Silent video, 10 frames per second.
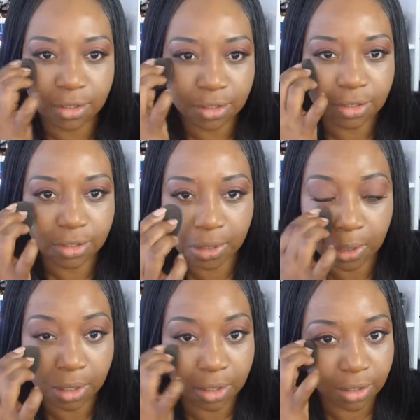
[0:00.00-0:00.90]

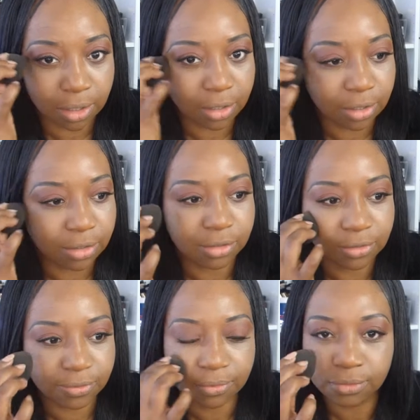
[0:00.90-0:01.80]

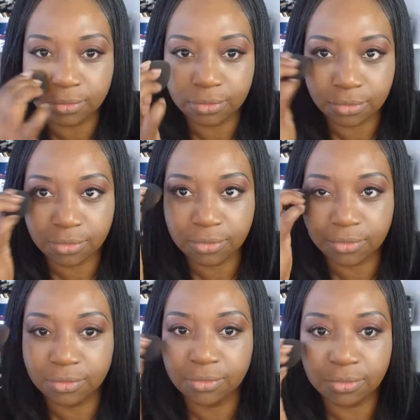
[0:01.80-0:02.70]

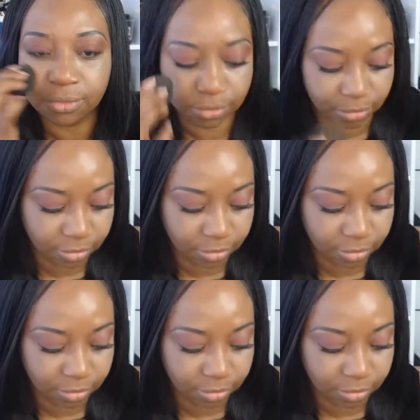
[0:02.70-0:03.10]
(no one is talking)